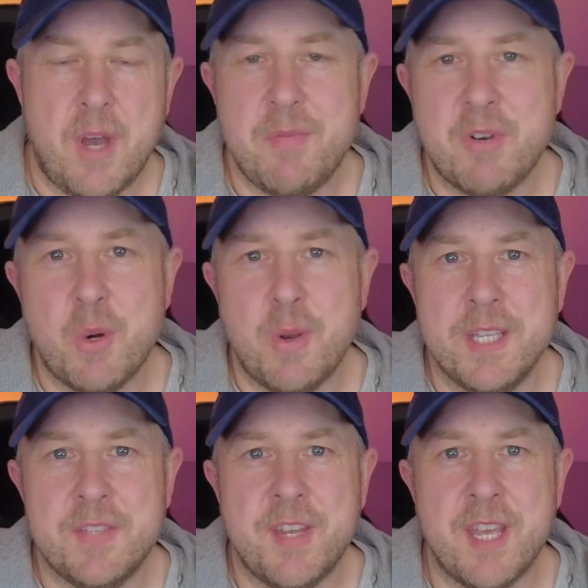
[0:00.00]
I'm recording
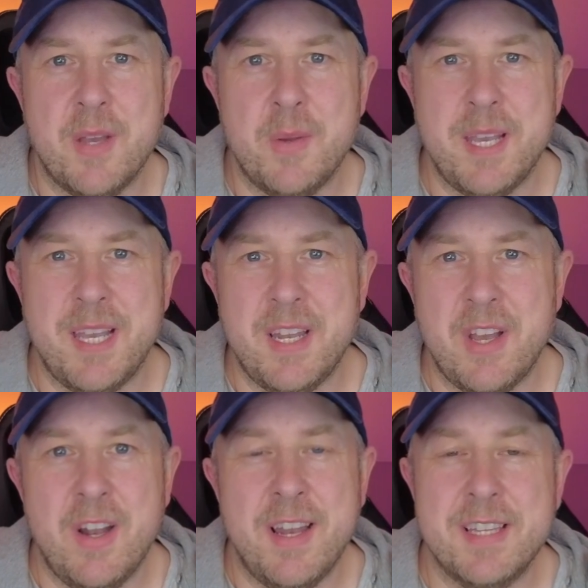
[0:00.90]
this video in
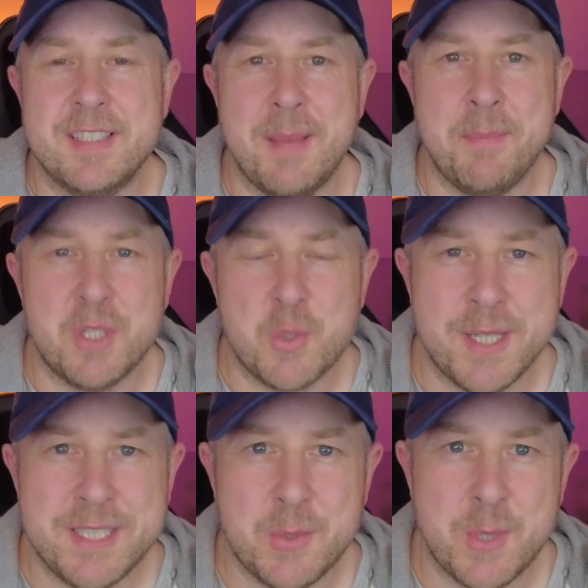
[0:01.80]
early December
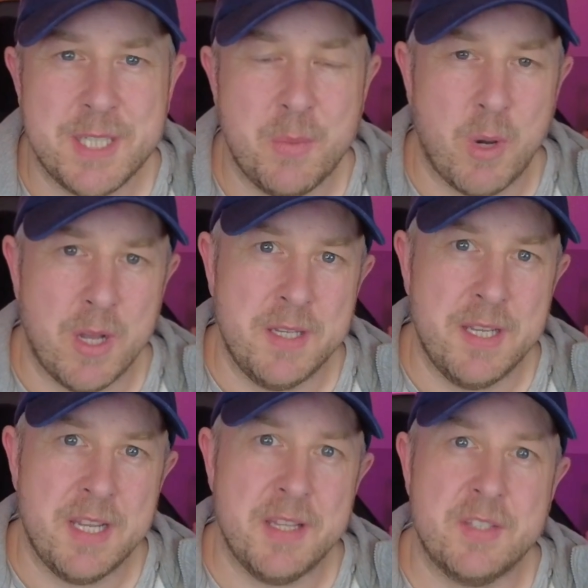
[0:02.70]
2021,
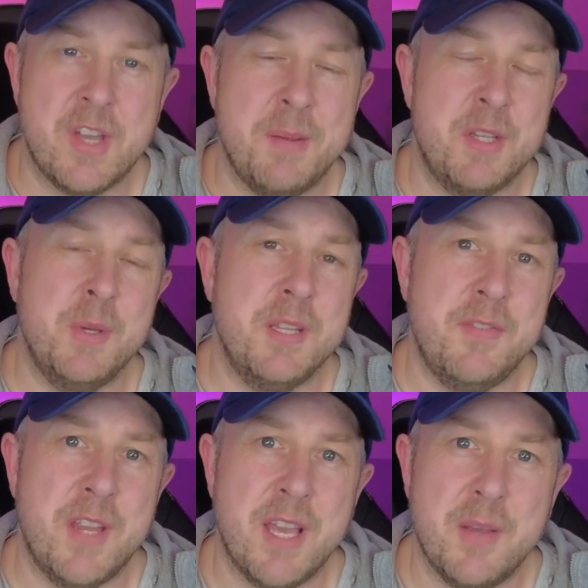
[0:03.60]
and at the time of doing the
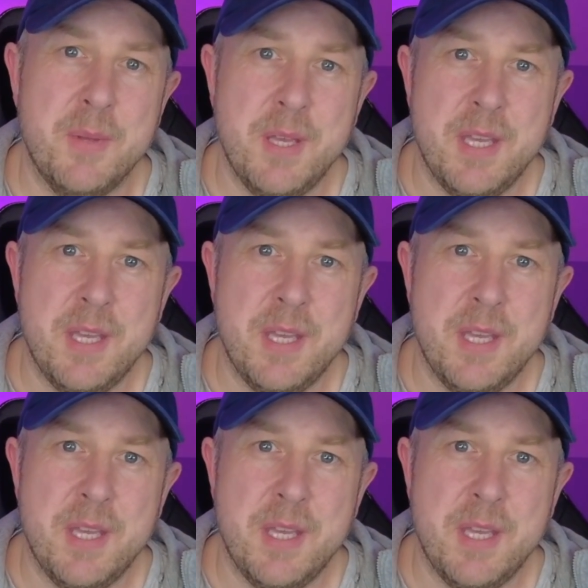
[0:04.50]
video,